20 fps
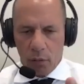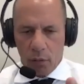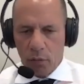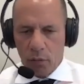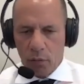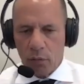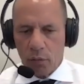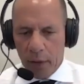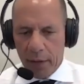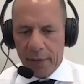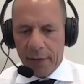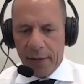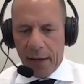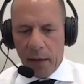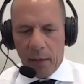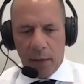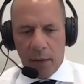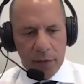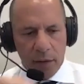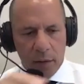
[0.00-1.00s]
right
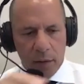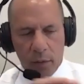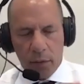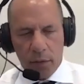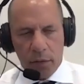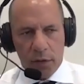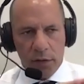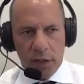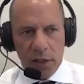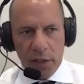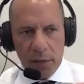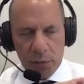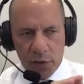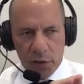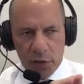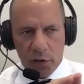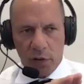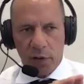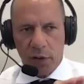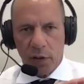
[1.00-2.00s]
now, I think the team is
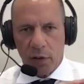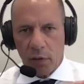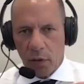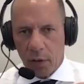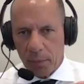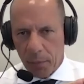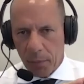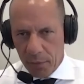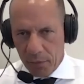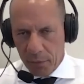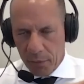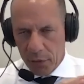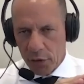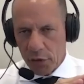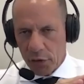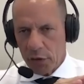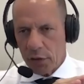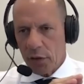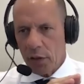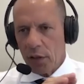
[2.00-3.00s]
clear on my
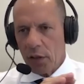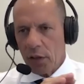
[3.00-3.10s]
vision.